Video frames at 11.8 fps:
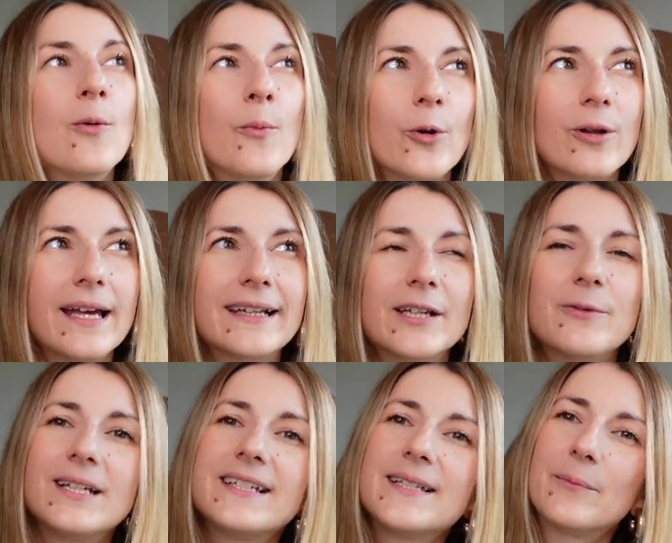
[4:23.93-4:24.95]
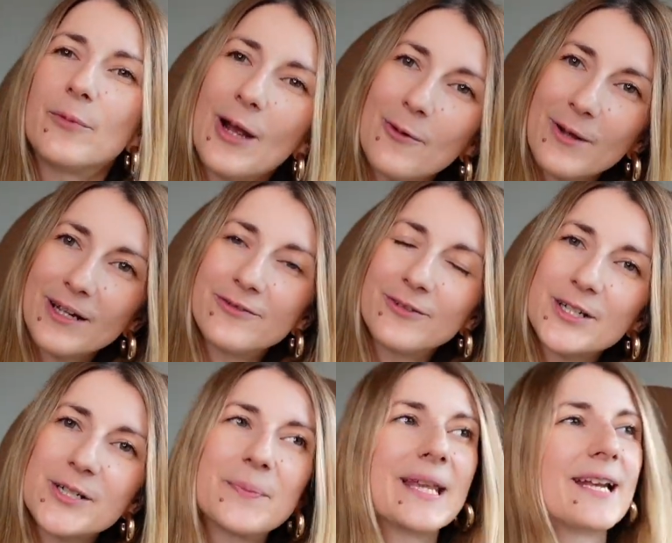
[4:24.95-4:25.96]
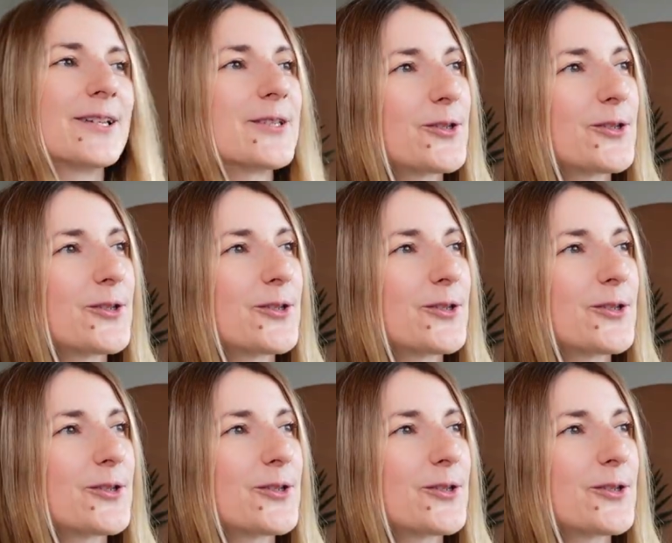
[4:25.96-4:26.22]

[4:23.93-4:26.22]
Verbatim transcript: more like they released the brown one first, but then it